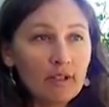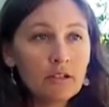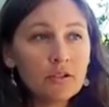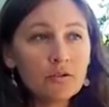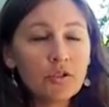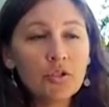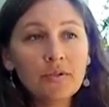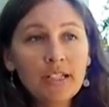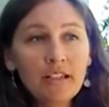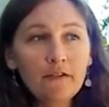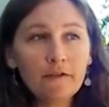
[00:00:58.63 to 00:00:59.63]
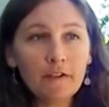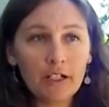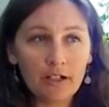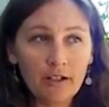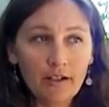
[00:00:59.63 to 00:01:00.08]
So choosing the
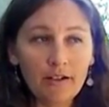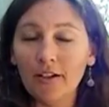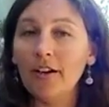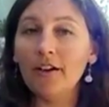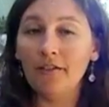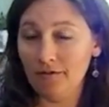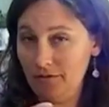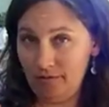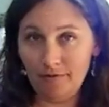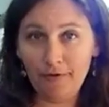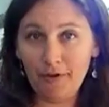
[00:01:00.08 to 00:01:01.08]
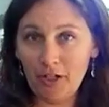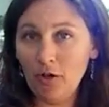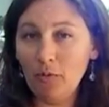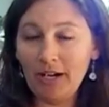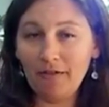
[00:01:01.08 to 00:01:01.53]

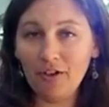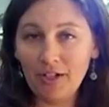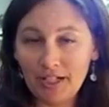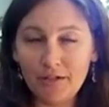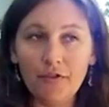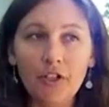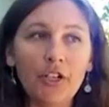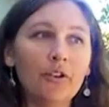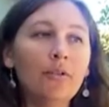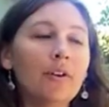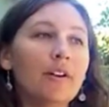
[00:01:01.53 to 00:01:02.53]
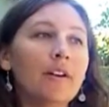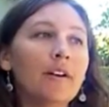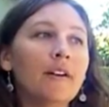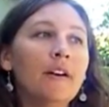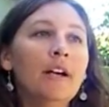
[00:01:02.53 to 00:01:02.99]
fear, whatever it is for you,
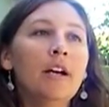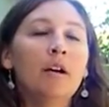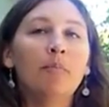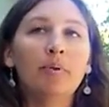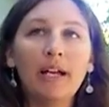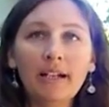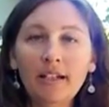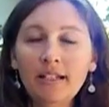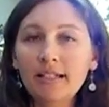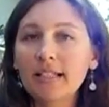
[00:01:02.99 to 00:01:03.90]
plug it into